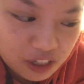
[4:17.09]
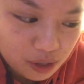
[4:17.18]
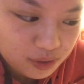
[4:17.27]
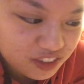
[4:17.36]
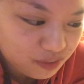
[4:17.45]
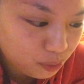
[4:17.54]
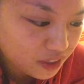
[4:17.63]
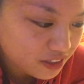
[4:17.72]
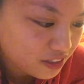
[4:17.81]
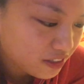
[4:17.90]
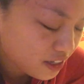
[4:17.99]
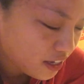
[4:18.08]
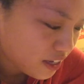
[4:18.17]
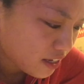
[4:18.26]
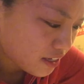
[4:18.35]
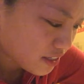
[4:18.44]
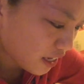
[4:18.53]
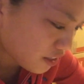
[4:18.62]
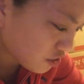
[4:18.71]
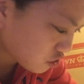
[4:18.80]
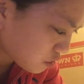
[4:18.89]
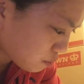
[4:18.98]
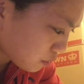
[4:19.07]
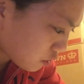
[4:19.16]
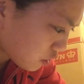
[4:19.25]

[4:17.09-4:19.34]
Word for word: loads of printers. Dad has just bought